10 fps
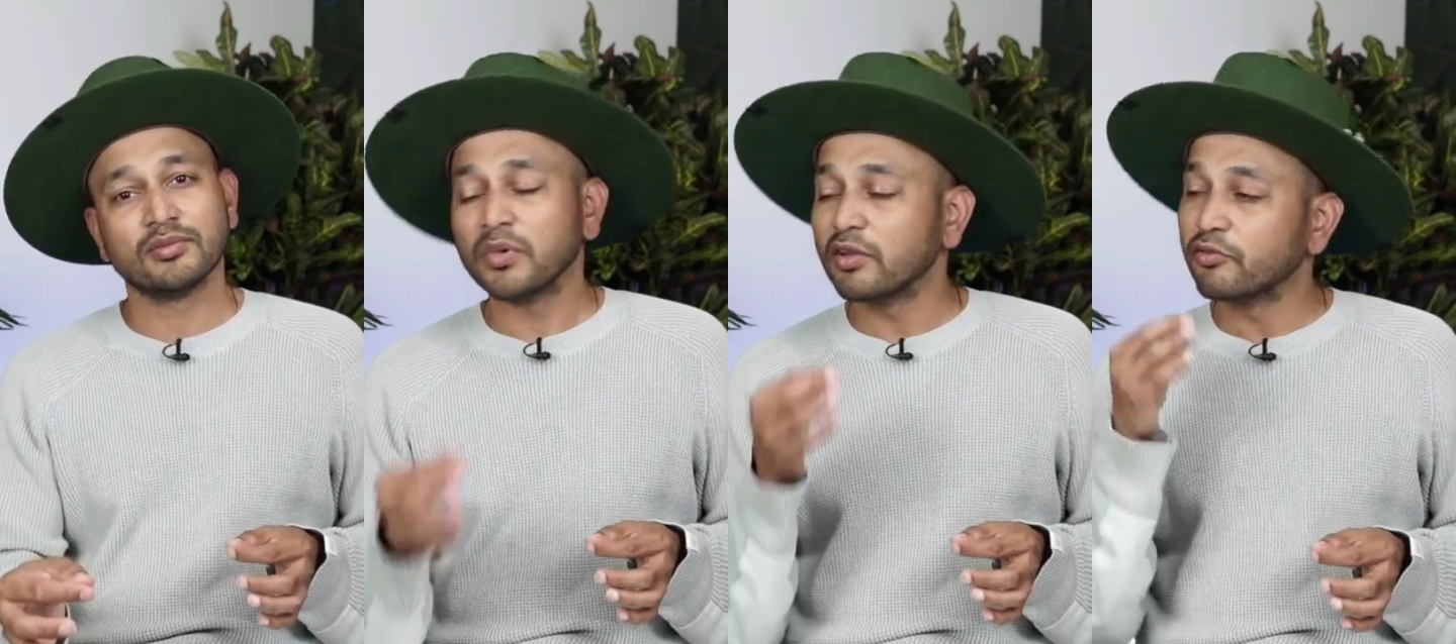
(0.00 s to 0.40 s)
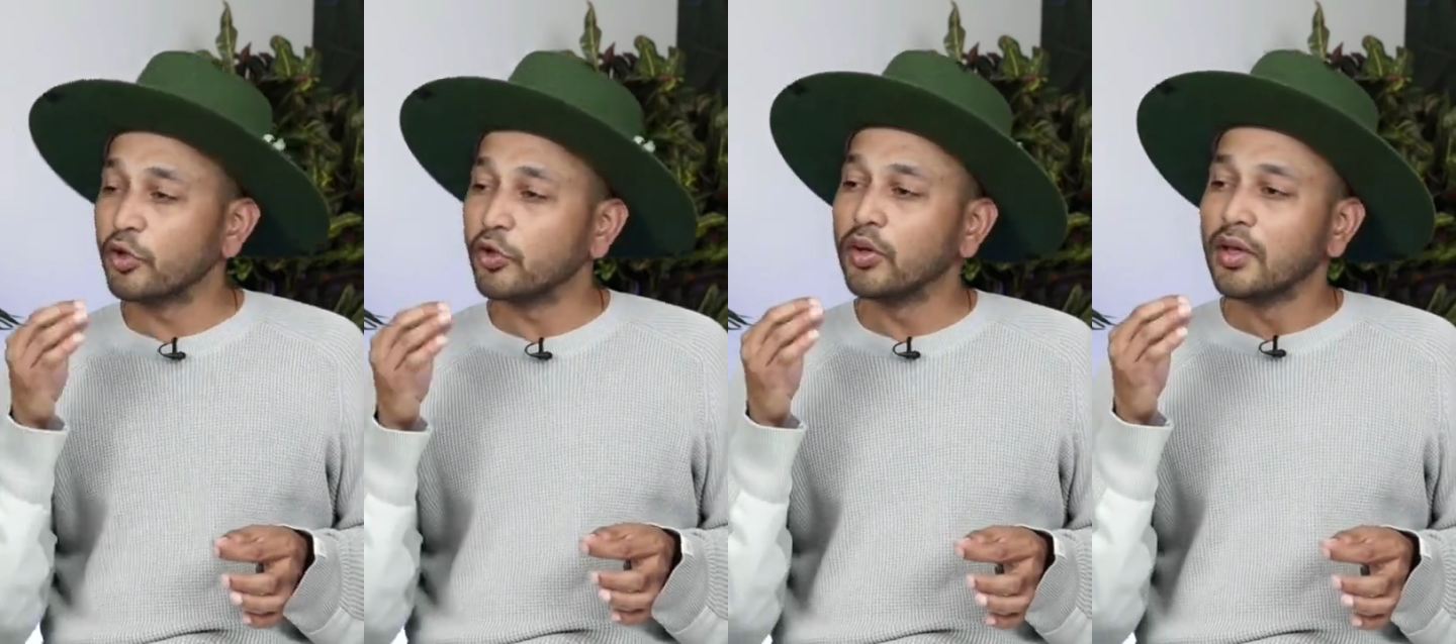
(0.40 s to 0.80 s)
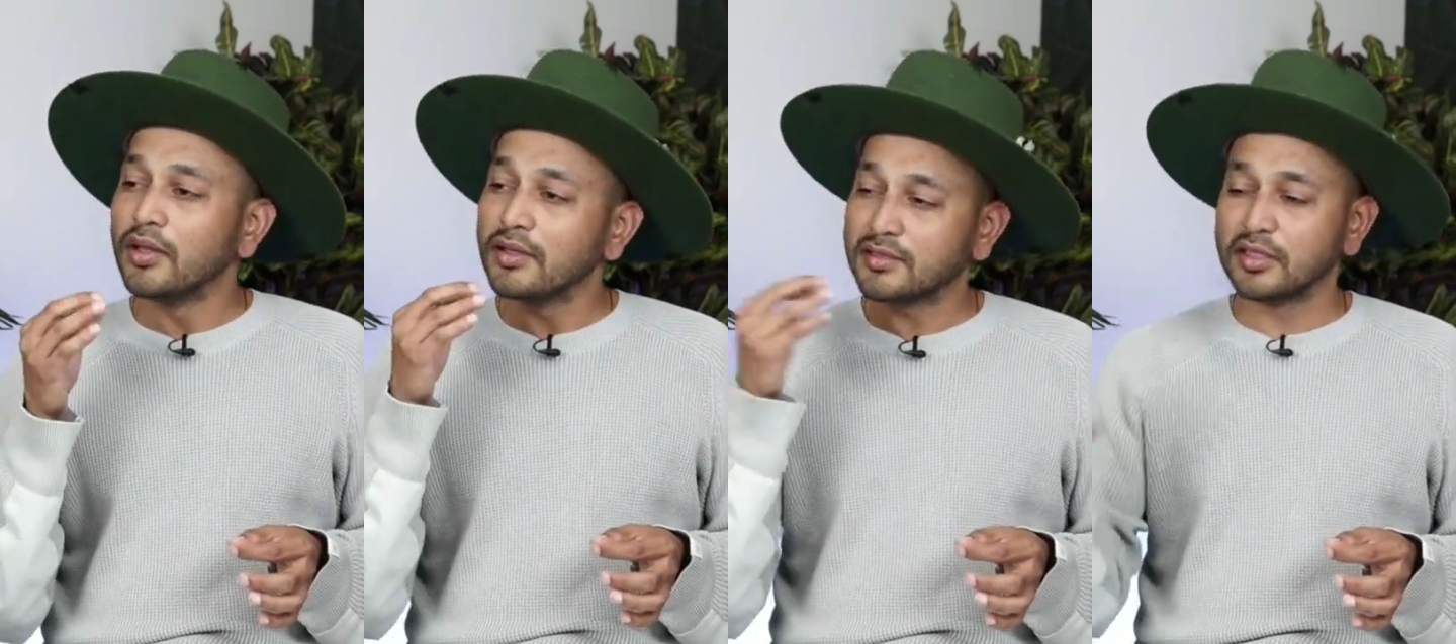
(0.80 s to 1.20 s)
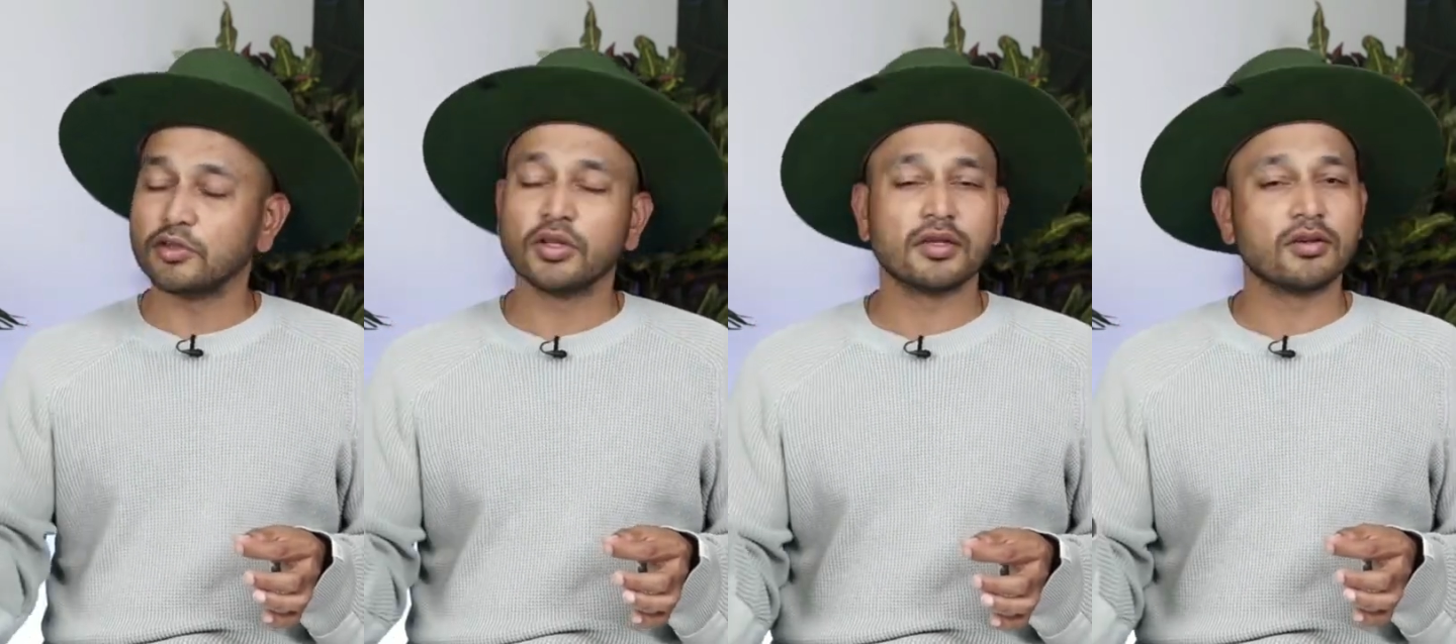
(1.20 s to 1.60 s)
But if you listen
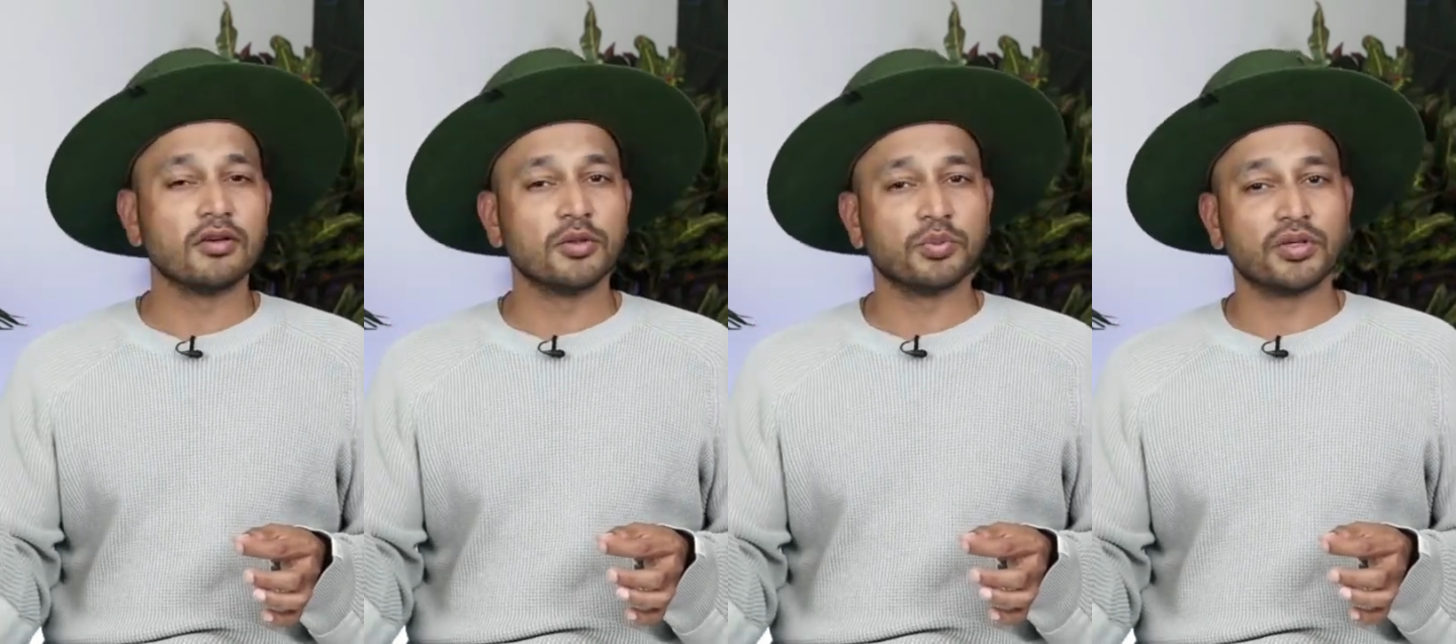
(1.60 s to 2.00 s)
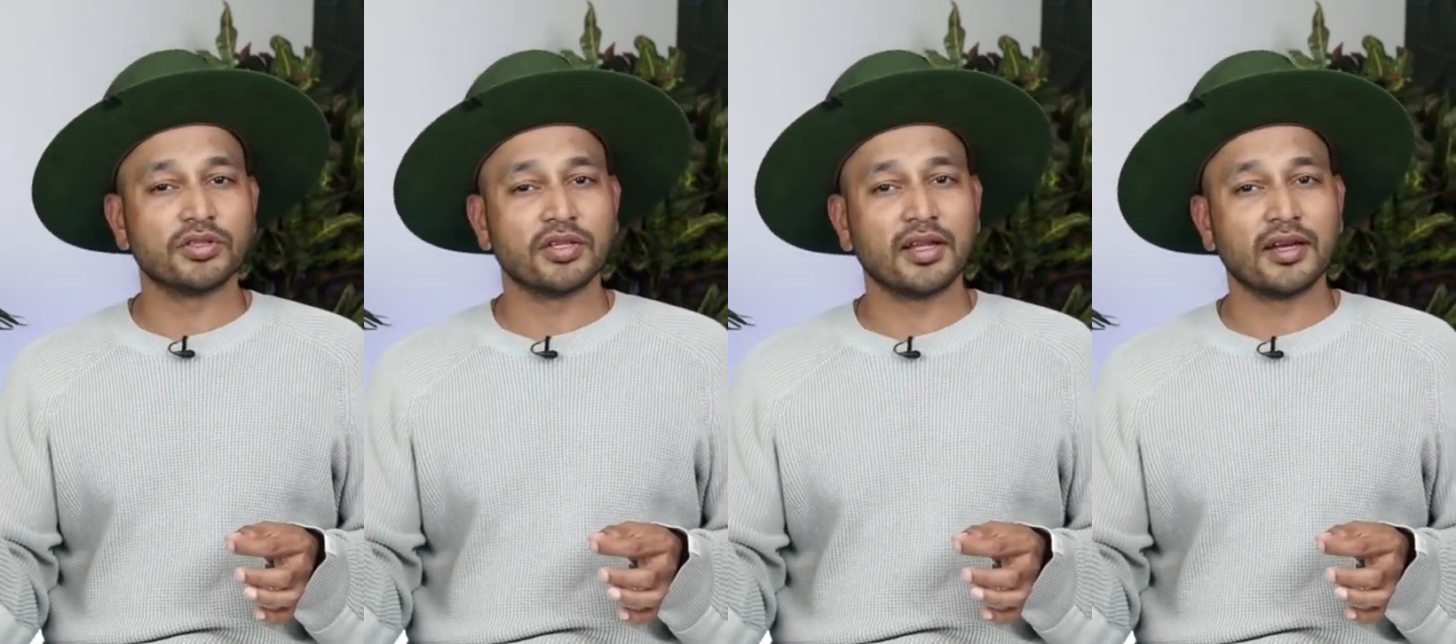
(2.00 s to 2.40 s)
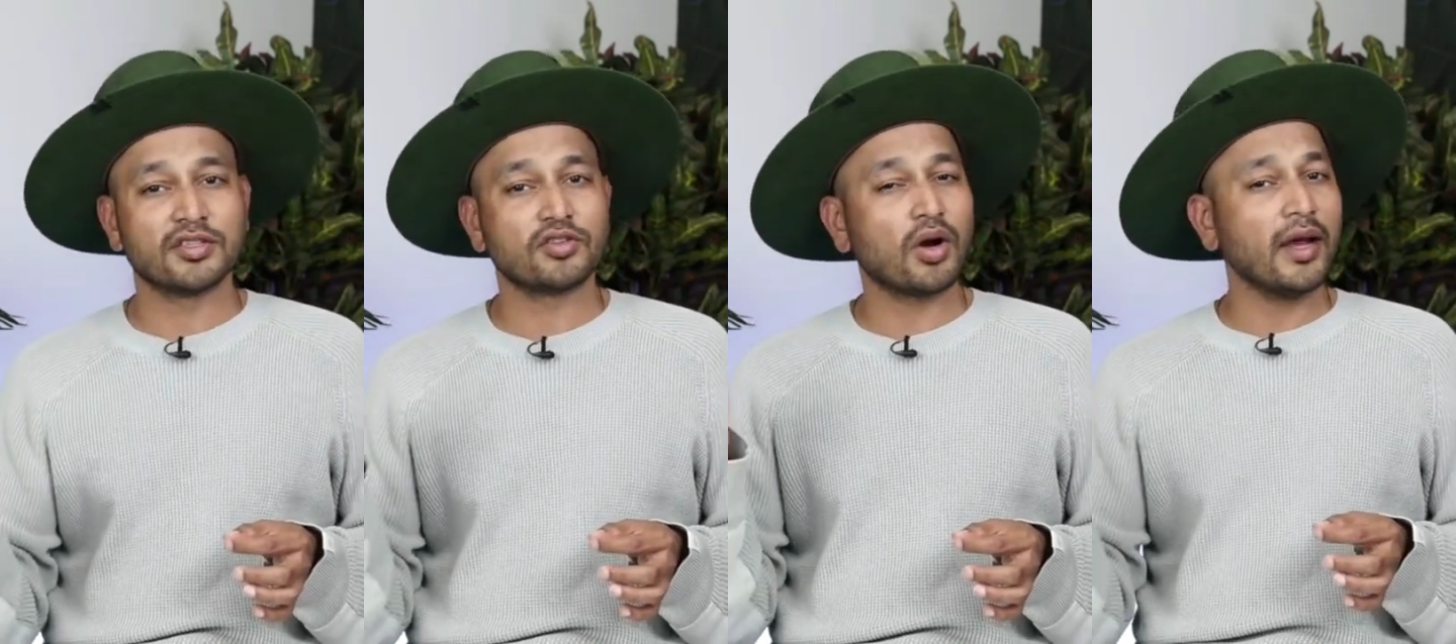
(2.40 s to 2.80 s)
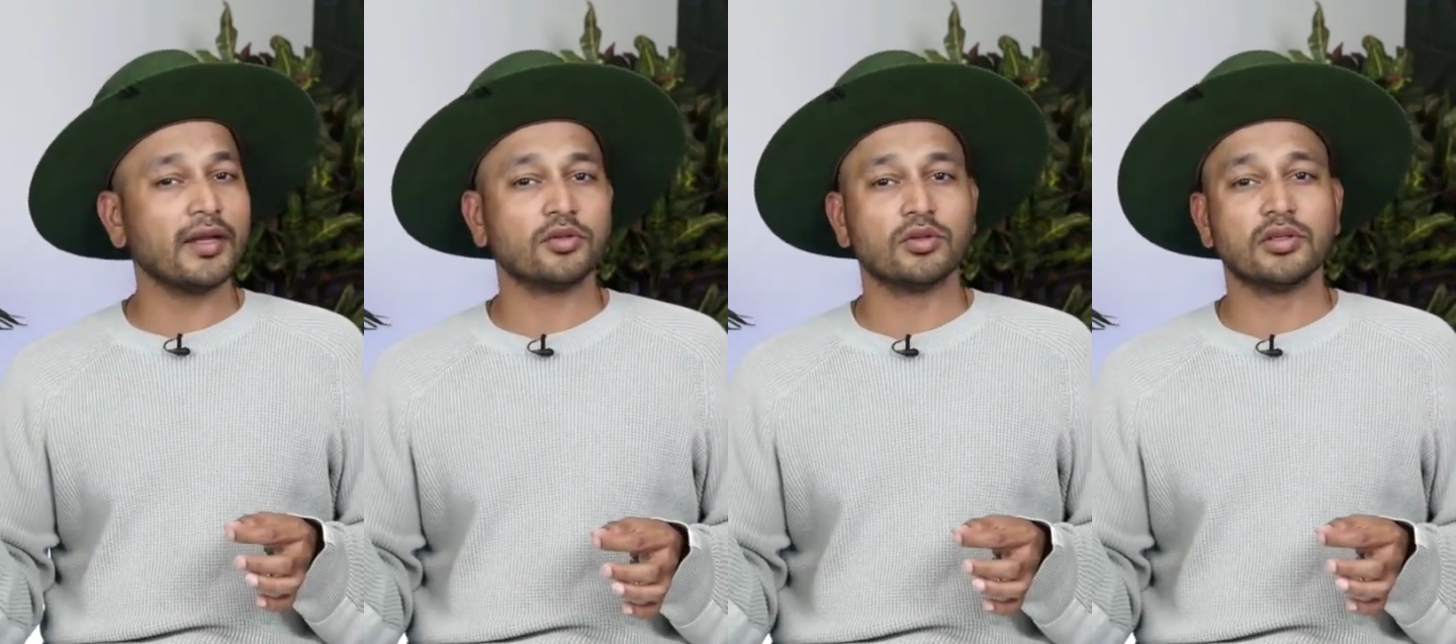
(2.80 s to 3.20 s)
to this hurt person that is
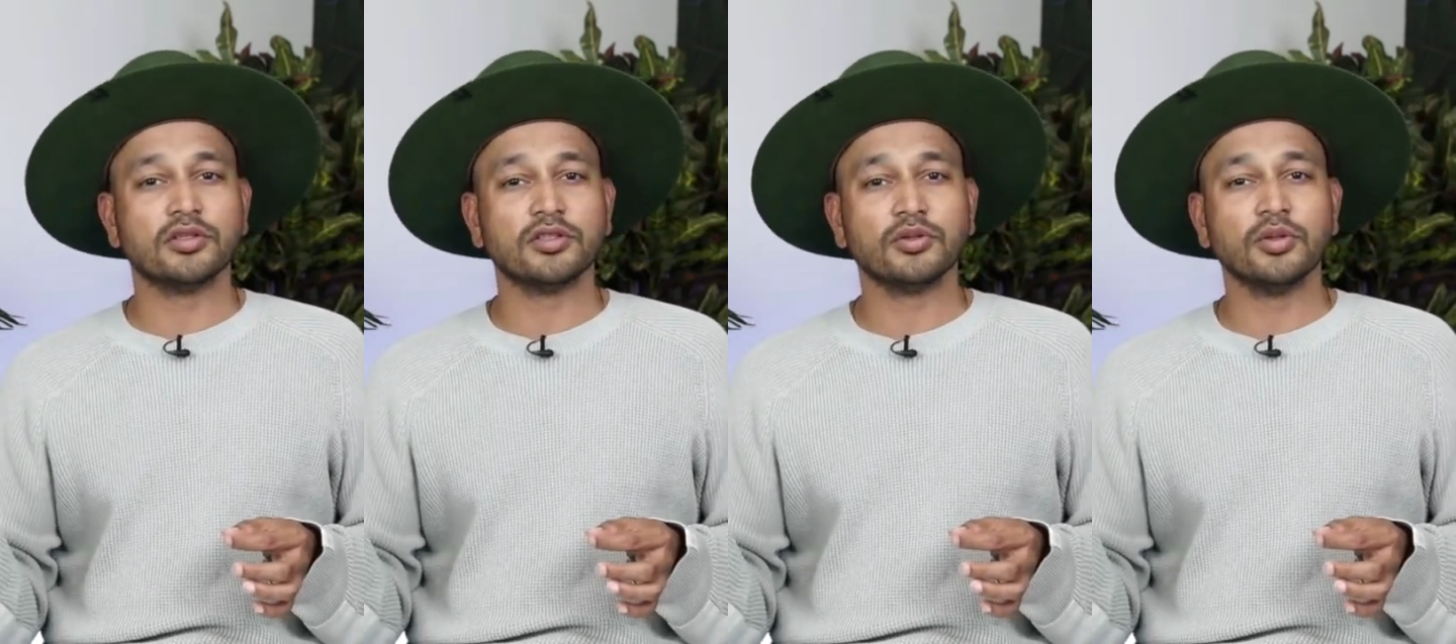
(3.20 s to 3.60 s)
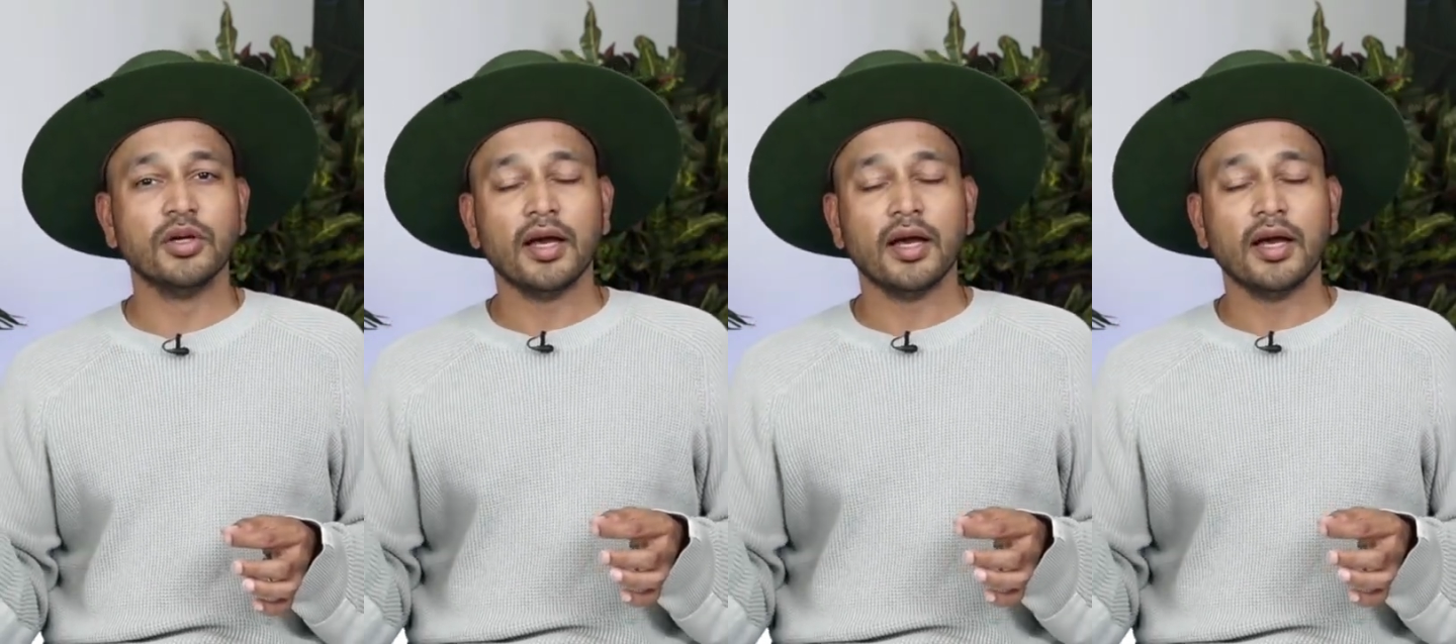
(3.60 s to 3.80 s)
trying to hurt you